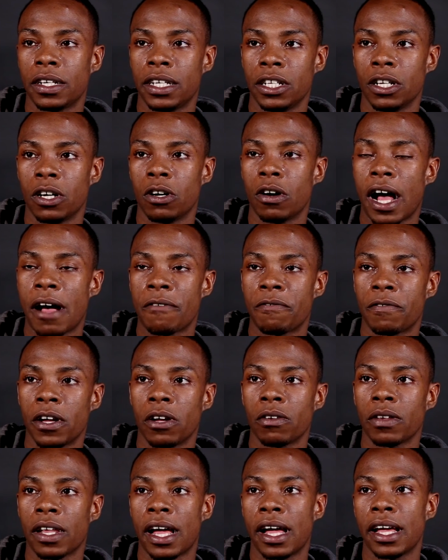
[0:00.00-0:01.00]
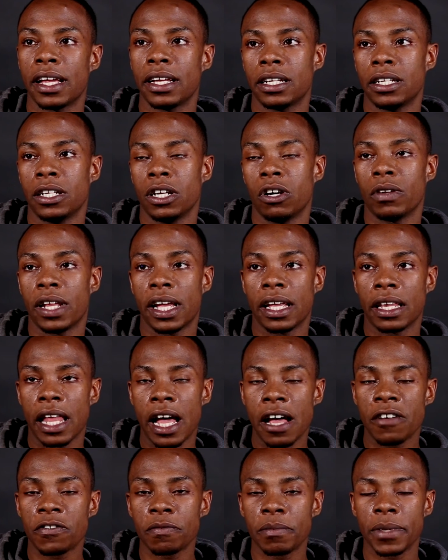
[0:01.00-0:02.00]
I felt like they
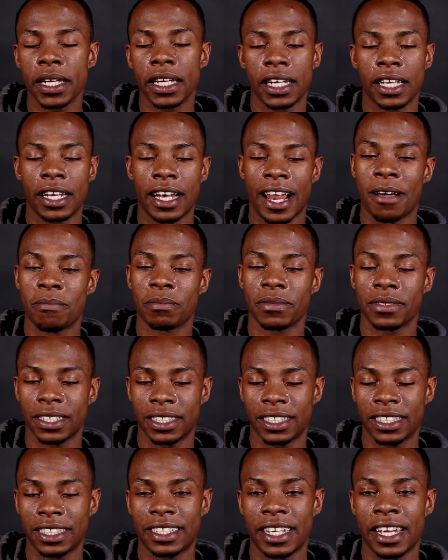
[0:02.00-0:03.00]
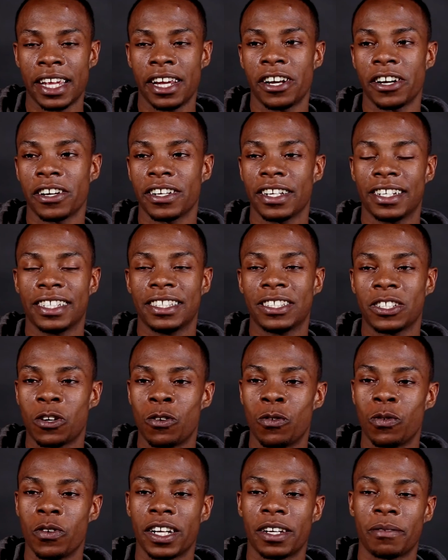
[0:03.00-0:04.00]
left me, and I'm just here because no
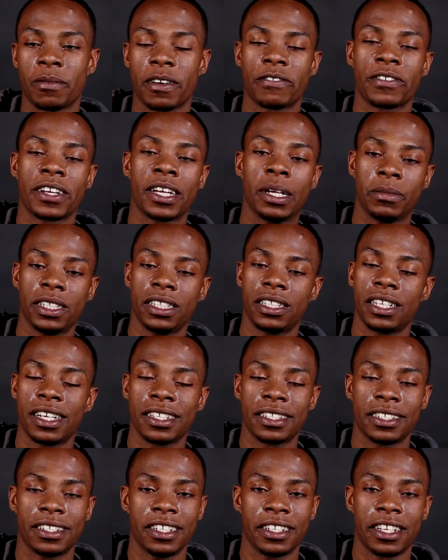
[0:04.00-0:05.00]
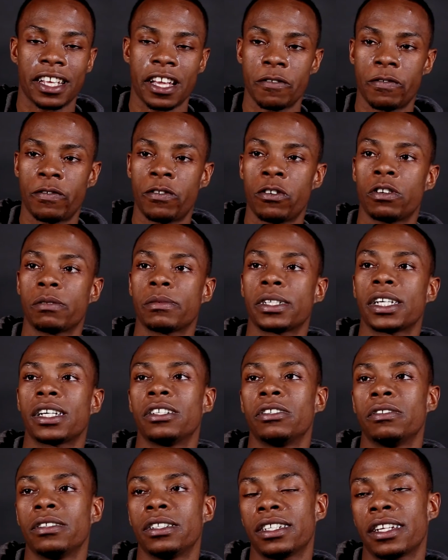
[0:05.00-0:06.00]
one in my family does anything for me. I
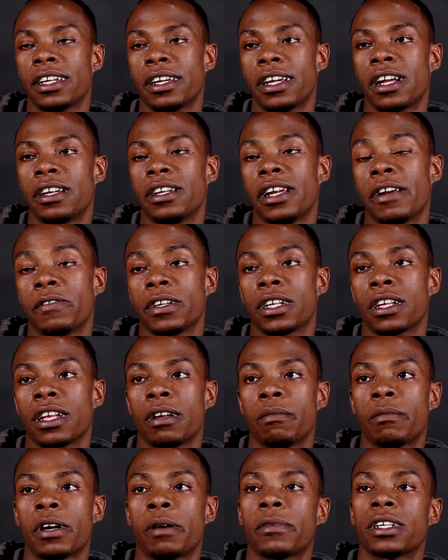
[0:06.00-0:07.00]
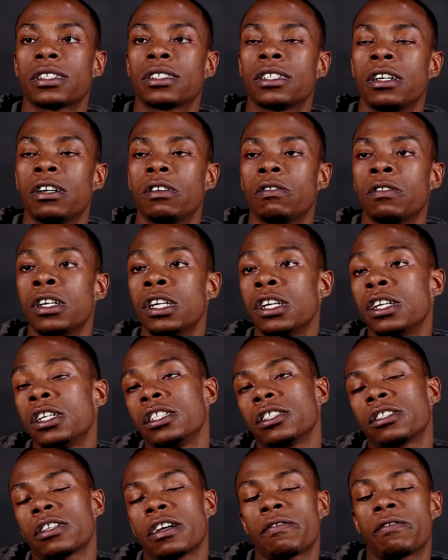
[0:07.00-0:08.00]
do everything by myself.
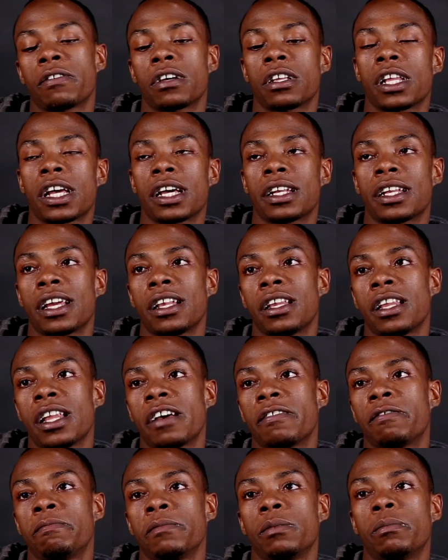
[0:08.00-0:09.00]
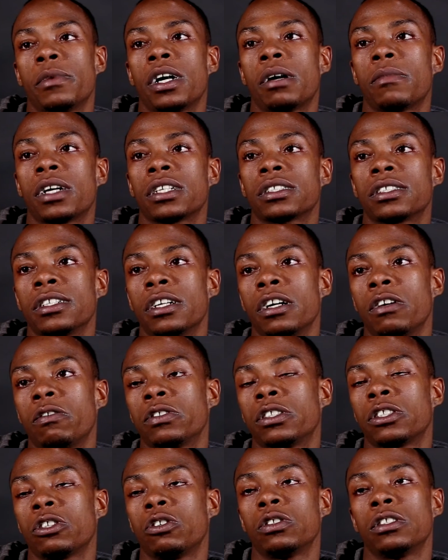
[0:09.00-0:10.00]
So I felt like they left me by
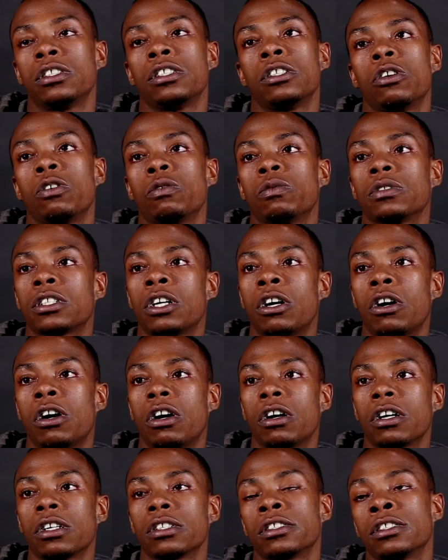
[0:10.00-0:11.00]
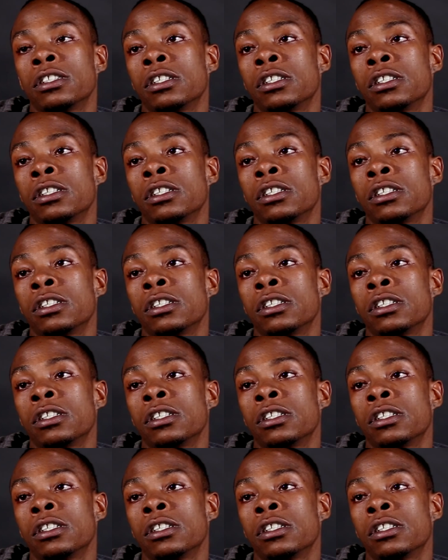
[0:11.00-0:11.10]
myself. So it was hard.